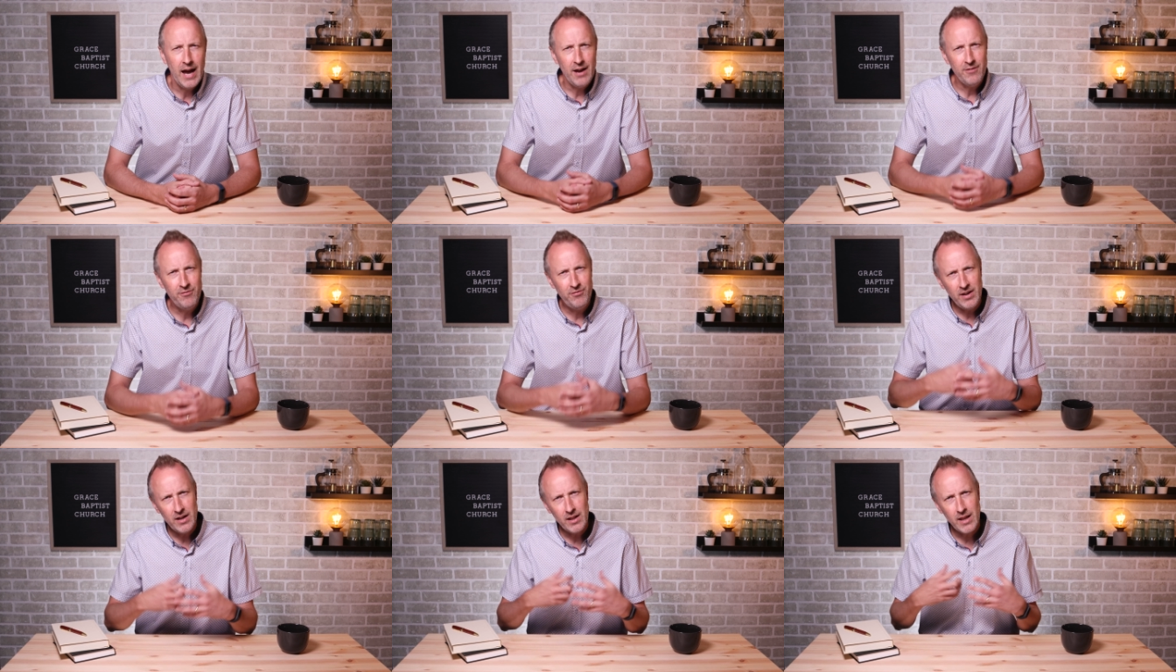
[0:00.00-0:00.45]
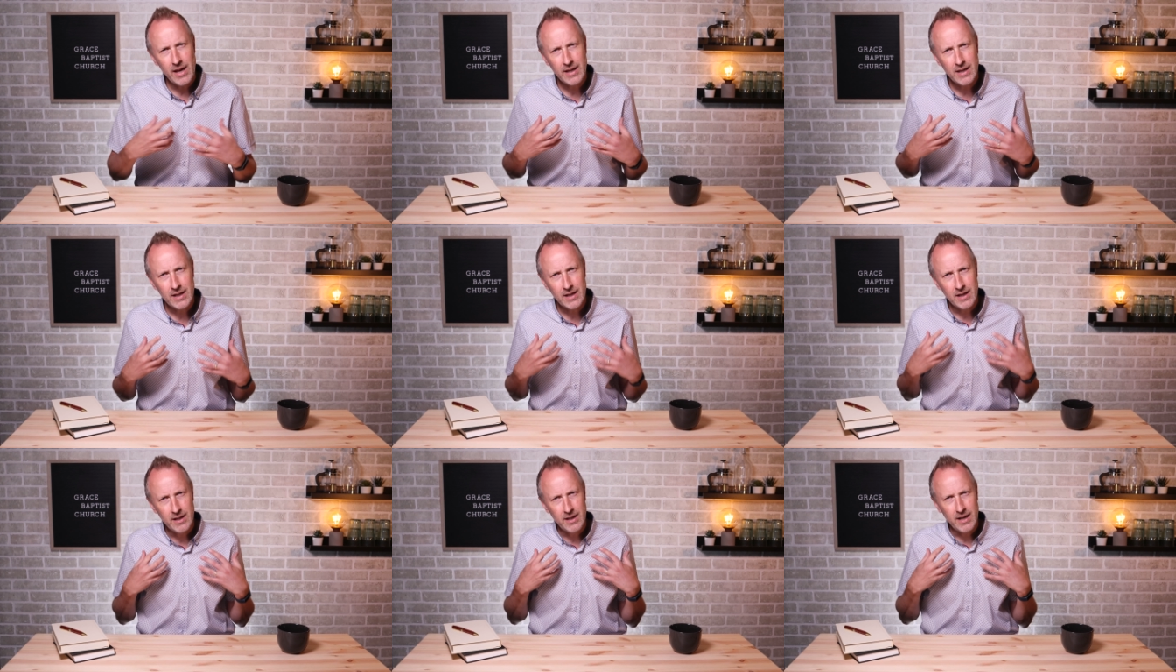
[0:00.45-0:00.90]
I feel
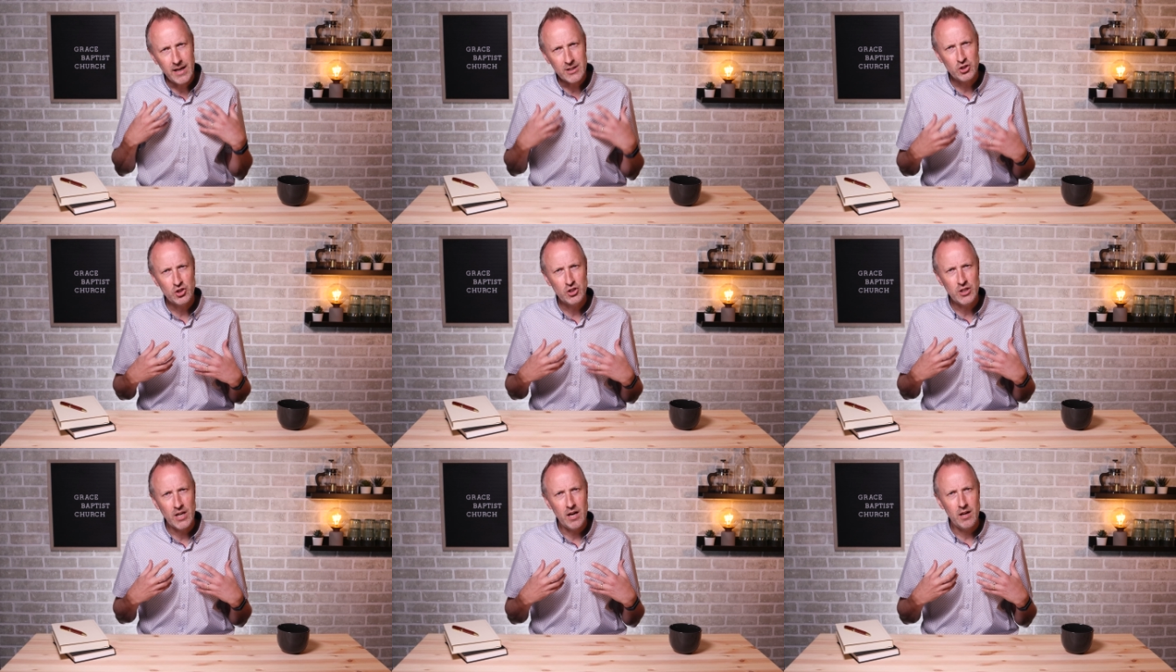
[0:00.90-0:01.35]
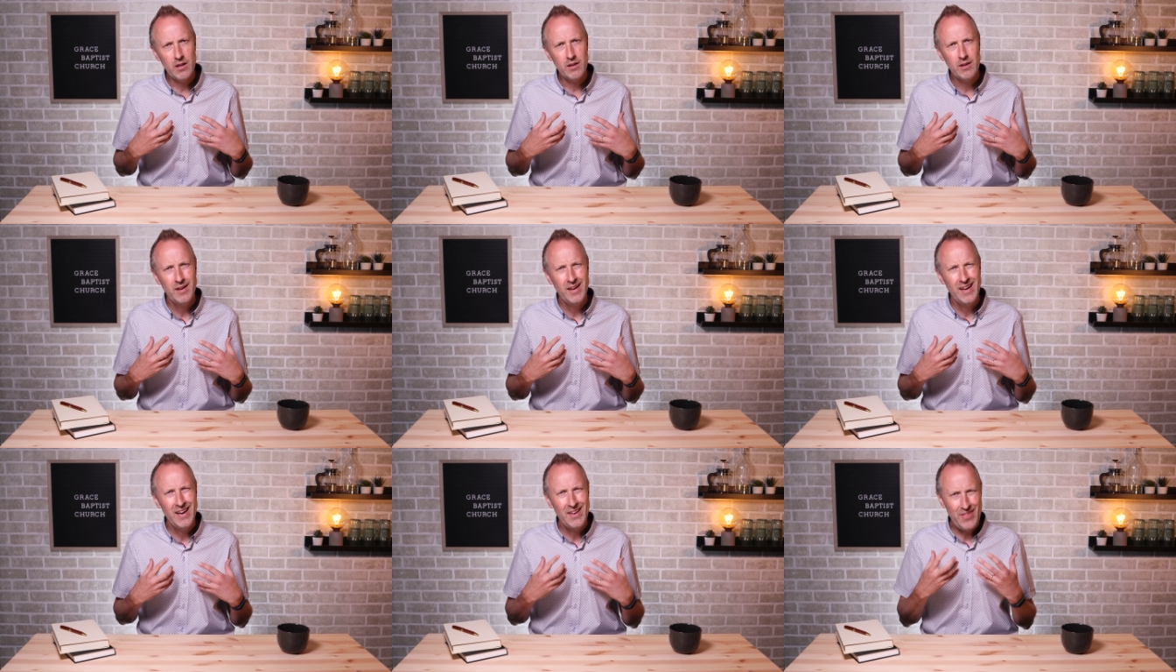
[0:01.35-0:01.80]
like in a
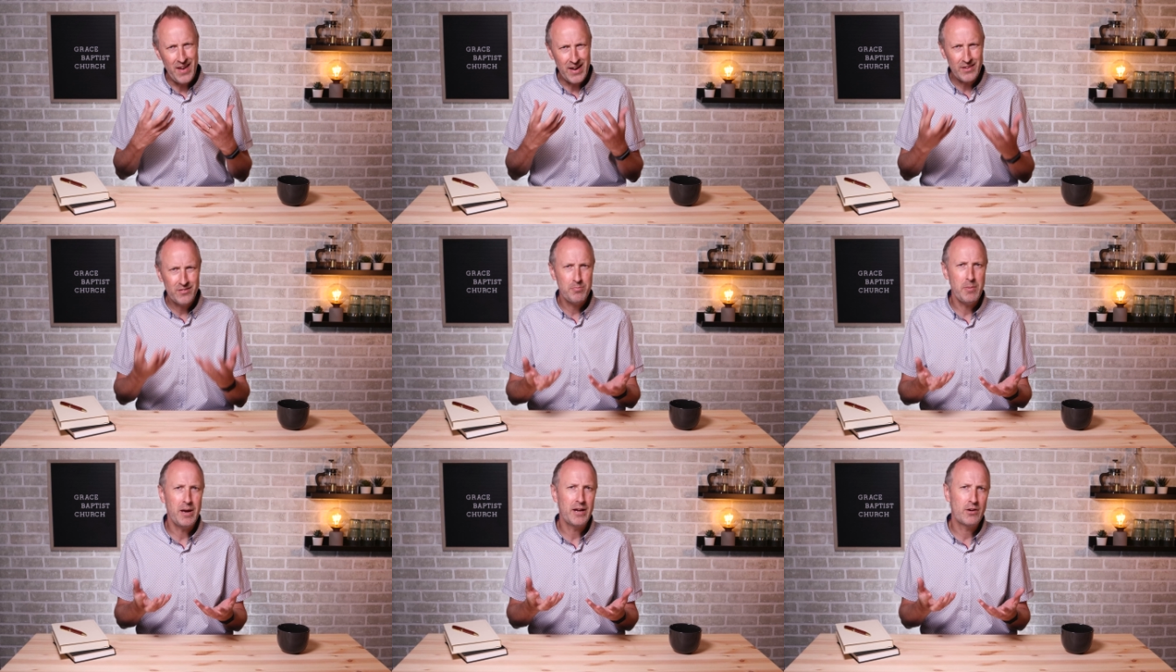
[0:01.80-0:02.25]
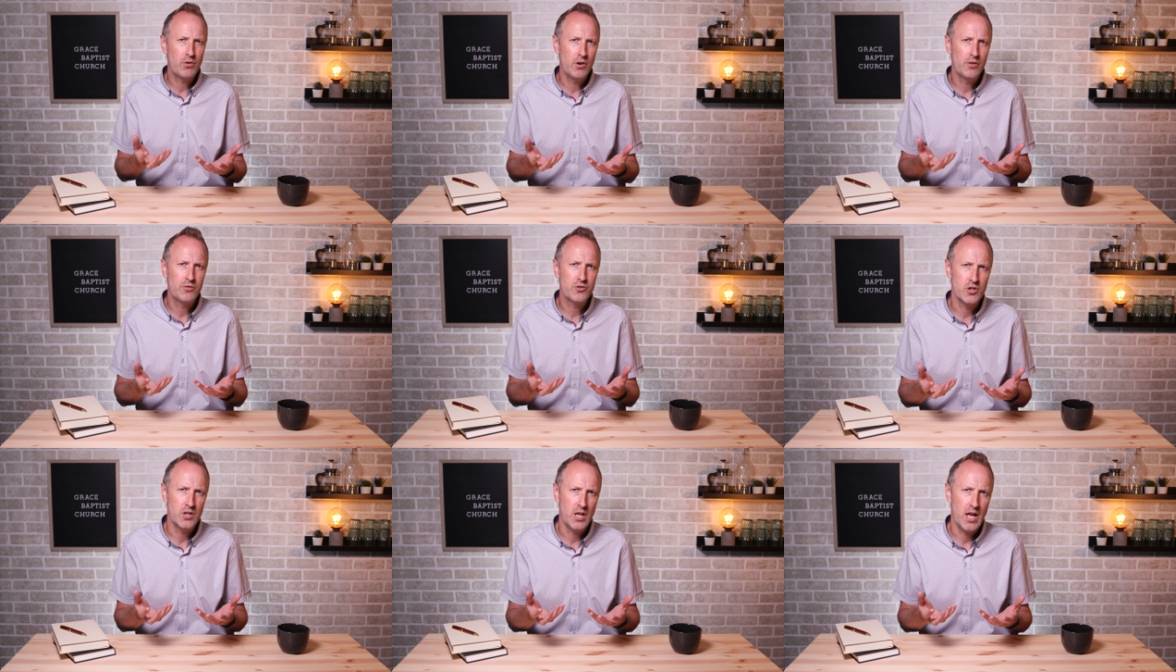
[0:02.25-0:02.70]
nutshell, that's my
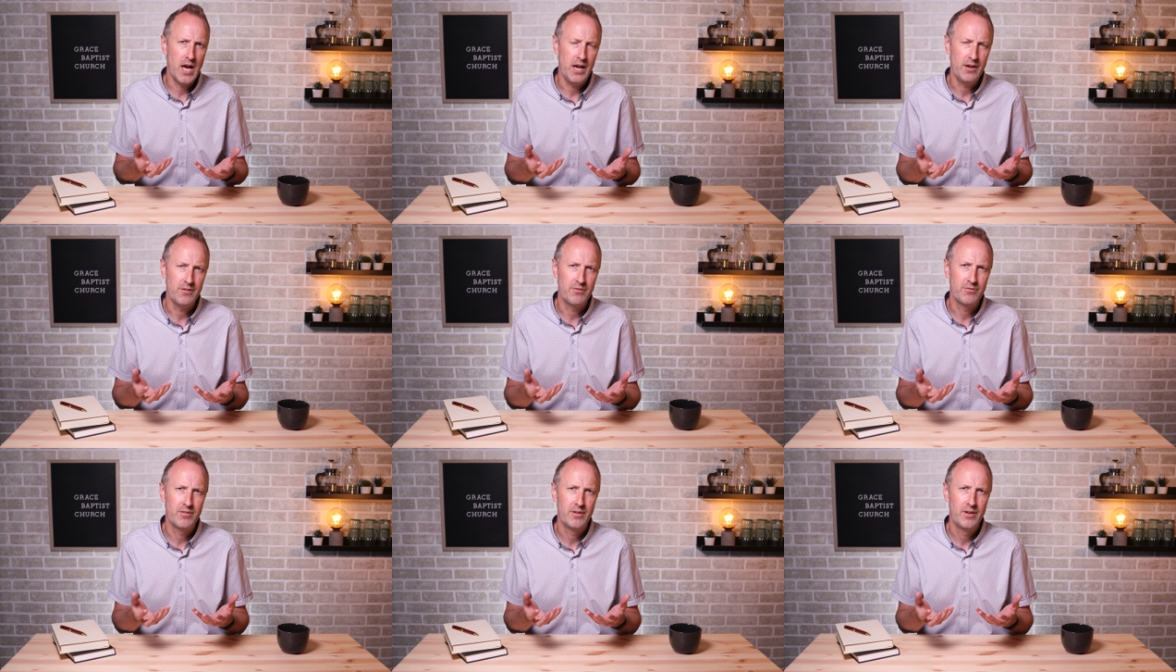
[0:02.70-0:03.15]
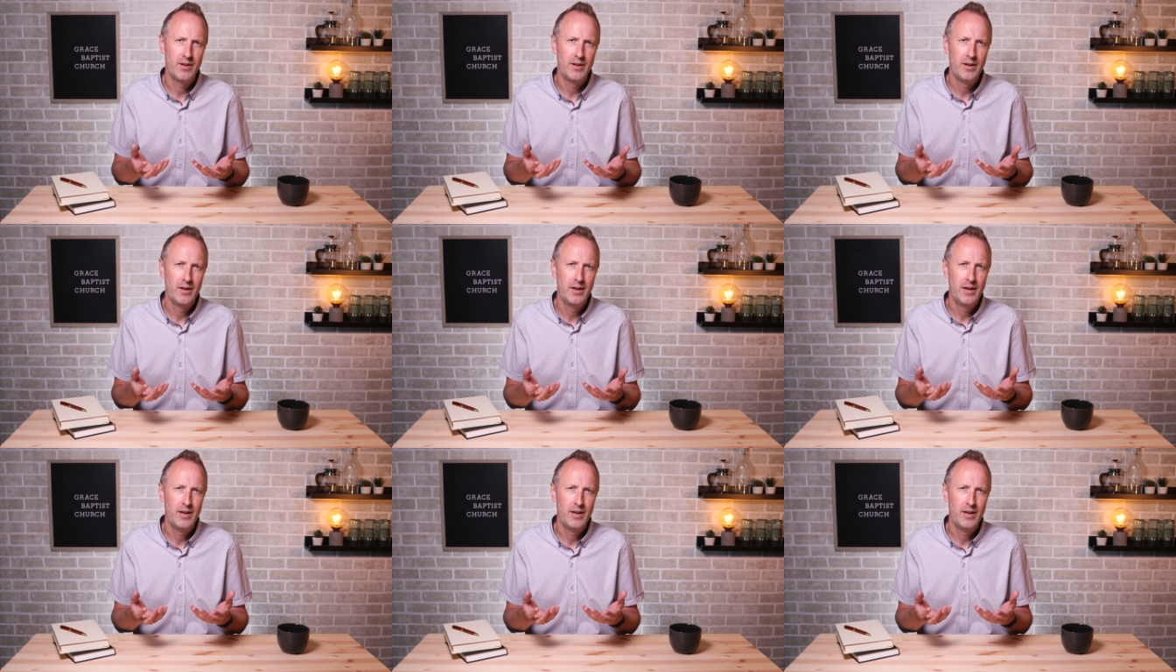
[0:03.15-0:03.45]
Christian life.